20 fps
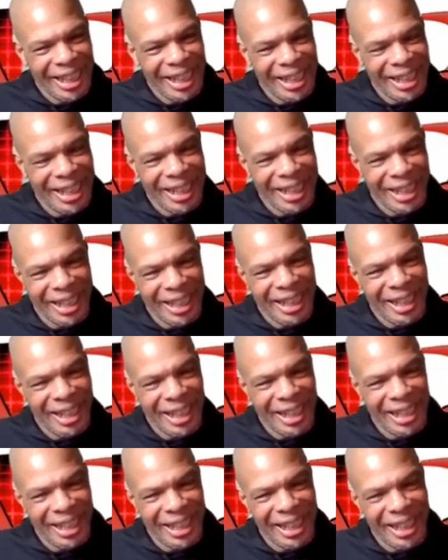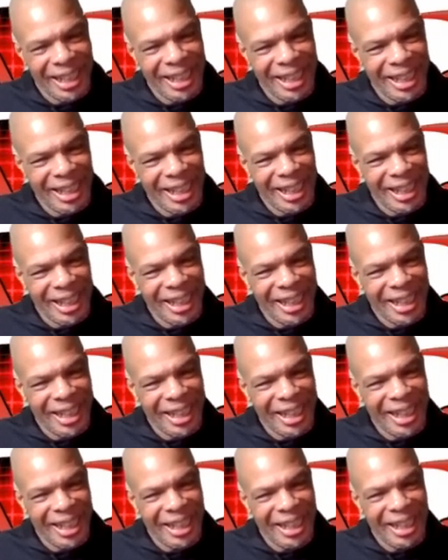
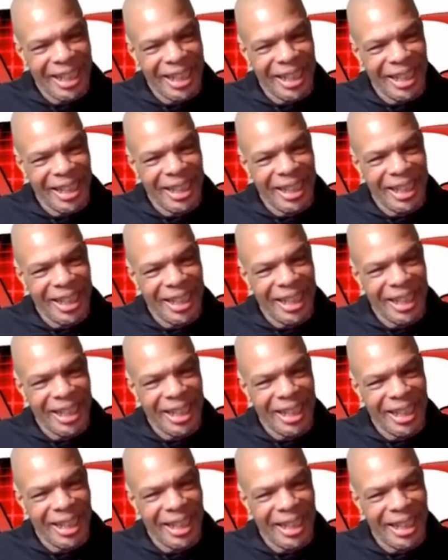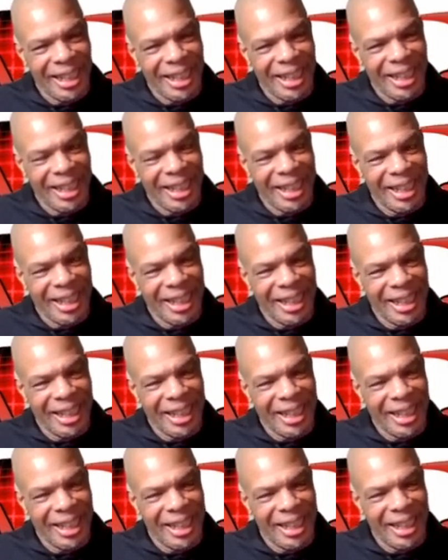
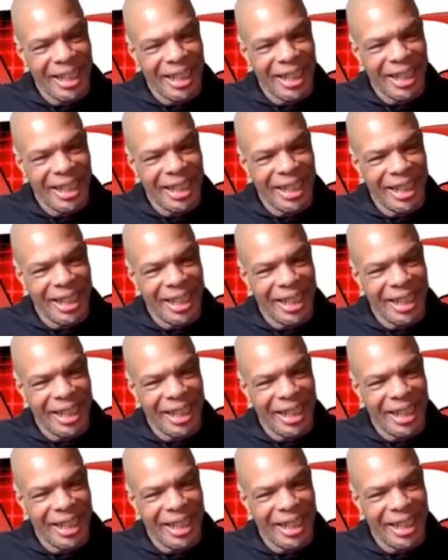The person shown says nothing.